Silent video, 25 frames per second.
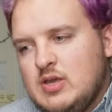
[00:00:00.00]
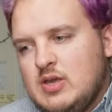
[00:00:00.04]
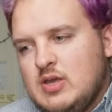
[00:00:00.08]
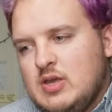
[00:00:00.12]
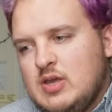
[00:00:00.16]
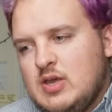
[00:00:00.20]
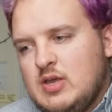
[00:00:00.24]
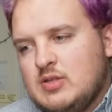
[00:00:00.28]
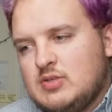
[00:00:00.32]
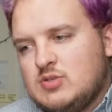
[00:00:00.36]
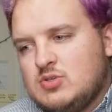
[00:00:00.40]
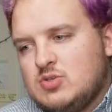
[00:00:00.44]

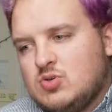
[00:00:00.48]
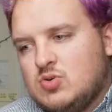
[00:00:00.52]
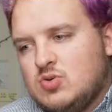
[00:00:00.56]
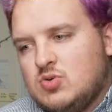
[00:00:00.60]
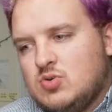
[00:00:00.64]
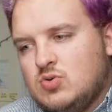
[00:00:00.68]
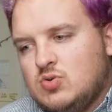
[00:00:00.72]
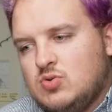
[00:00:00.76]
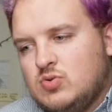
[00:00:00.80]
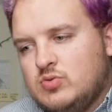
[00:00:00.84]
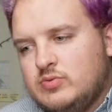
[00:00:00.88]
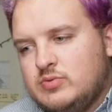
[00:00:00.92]
It
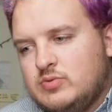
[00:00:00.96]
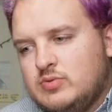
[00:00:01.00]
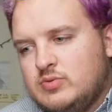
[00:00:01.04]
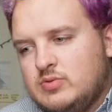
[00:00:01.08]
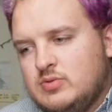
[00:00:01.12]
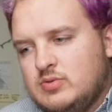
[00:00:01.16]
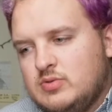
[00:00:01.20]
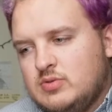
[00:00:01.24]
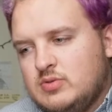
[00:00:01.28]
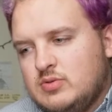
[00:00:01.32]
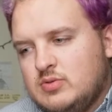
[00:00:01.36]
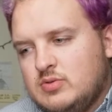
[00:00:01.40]
told
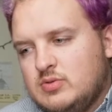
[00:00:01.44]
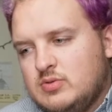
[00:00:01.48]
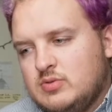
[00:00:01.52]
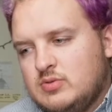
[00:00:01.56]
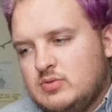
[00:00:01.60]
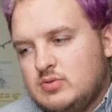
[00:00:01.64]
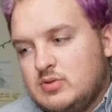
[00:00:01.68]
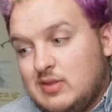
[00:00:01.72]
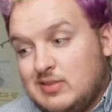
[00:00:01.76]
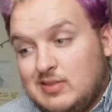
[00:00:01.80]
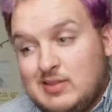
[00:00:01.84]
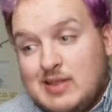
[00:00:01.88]

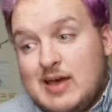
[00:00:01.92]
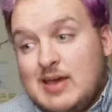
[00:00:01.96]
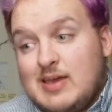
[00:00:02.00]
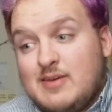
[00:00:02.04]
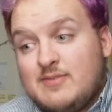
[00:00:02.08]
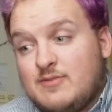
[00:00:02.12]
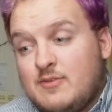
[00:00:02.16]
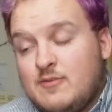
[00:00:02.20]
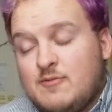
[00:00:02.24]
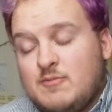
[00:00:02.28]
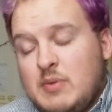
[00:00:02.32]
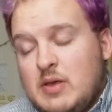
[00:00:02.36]
the
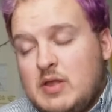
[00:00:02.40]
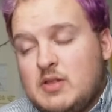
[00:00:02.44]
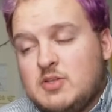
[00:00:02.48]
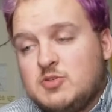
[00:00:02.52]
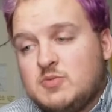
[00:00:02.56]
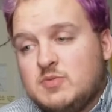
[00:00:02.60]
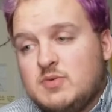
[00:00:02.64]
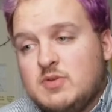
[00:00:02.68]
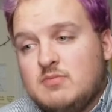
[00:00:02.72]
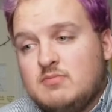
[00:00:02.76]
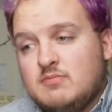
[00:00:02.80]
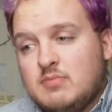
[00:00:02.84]
life of
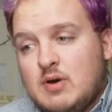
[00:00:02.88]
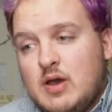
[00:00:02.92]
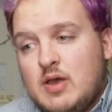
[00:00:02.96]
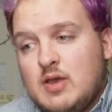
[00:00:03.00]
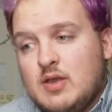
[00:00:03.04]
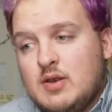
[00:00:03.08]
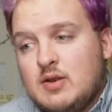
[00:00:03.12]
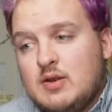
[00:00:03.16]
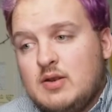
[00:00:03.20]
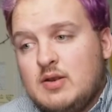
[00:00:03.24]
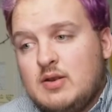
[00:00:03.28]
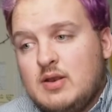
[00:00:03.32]
Benjamin
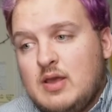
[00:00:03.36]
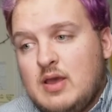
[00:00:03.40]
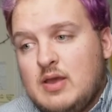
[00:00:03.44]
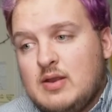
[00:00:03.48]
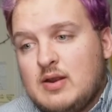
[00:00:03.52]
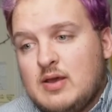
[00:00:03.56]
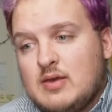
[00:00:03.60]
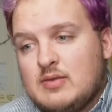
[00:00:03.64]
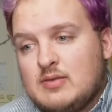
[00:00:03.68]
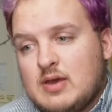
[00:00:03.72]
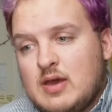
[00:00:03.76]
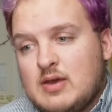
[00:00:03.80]
Button,
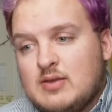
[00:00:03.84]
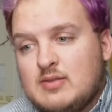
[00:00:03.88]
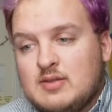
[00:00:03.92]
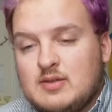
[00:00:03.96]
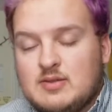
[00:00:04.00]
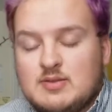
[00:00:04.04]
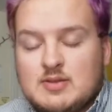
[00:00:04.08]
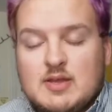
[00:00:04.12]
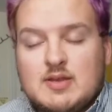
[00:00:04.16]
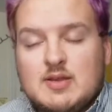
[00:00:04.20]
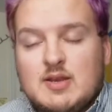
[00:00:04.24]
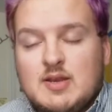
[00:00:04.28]
and I think
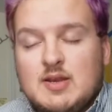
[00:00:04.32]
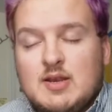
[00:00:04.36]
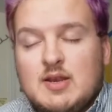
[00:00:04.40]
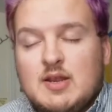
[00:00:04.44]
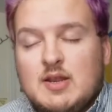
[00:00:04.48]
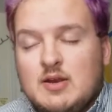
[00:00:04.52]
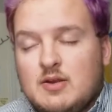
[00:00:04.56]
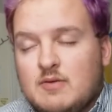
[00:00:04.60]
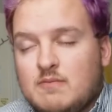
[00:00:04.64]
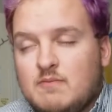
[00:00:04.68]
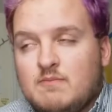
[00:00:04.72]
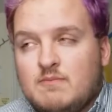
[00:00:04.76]
they did it
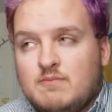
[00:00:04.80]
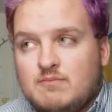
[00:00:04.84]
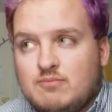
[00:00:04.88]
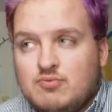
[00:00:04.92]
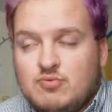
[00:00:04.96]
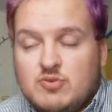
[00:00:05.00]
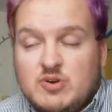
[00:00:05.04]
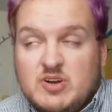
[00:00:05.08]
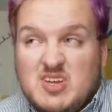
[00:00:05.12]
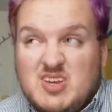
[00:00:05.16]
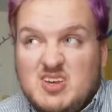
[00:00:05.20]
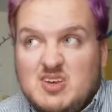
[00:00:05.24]
in a
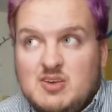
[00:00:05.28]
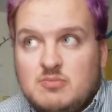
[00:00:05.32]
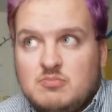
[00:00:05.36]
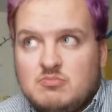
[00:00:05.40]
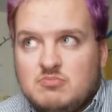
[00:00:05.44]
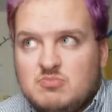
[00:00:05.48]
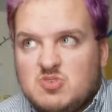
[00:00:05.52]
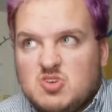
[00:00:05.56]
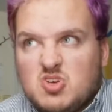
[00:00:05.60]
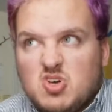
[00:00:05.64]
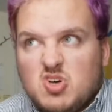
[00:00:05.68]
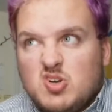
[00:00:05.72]
pretty
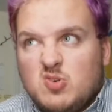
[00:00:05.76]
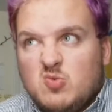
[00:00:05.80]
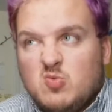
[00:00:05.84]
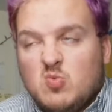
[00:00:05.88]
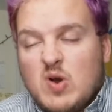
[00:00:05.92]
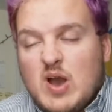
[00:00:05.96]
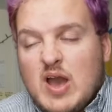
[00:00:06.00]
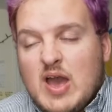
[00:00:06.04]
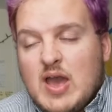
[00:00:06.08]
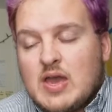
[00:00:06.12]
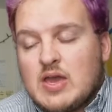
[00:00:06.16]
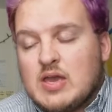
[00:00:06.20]
good
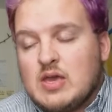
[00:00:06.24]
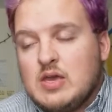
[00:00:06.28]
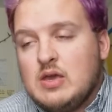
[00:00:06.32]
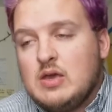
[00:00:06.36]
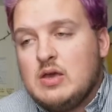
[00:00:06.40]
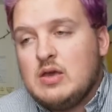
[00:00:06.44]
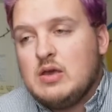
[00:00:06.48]
way.